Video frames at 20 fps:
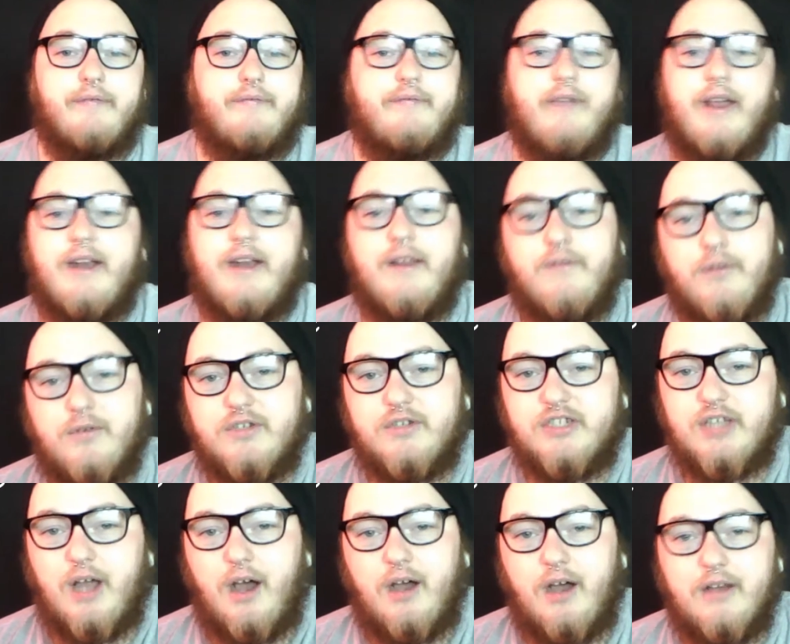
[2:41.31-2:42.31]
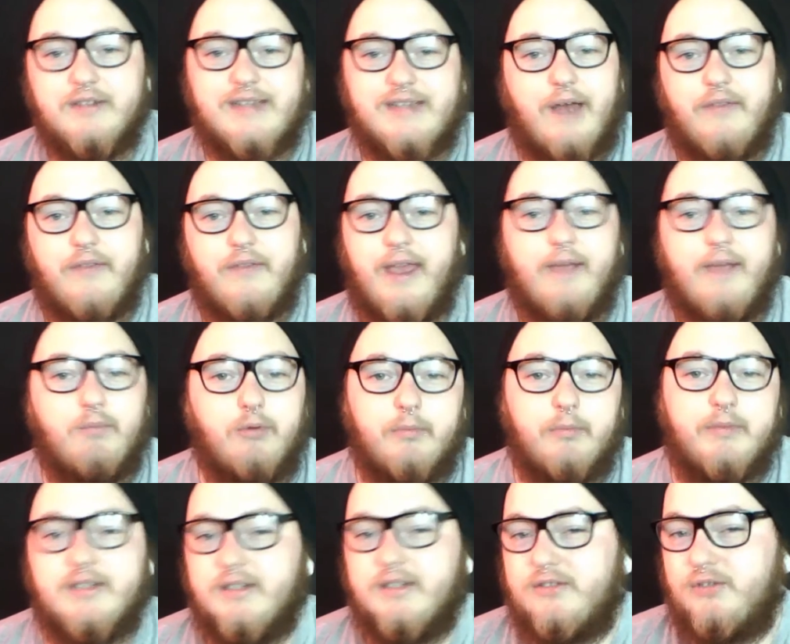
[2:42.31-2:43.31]
If any of you starters out
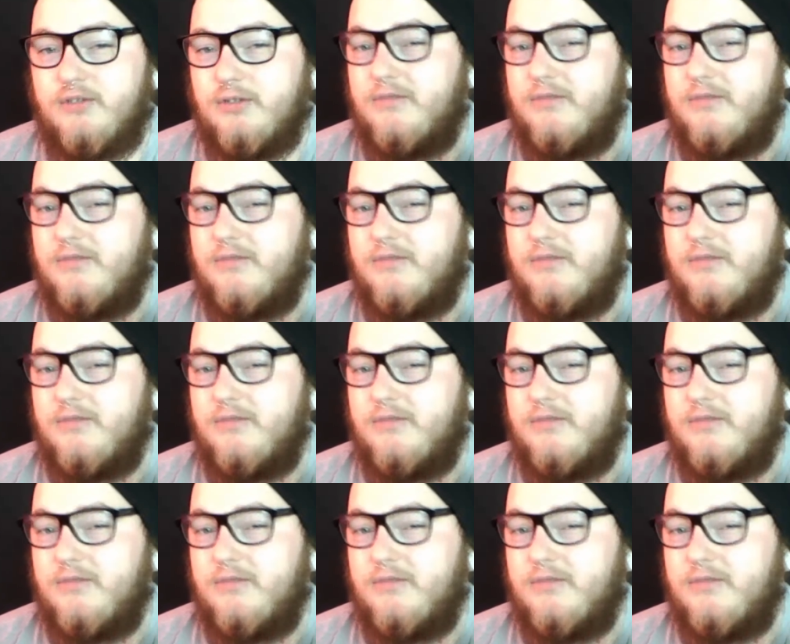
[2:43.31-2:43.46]
there want me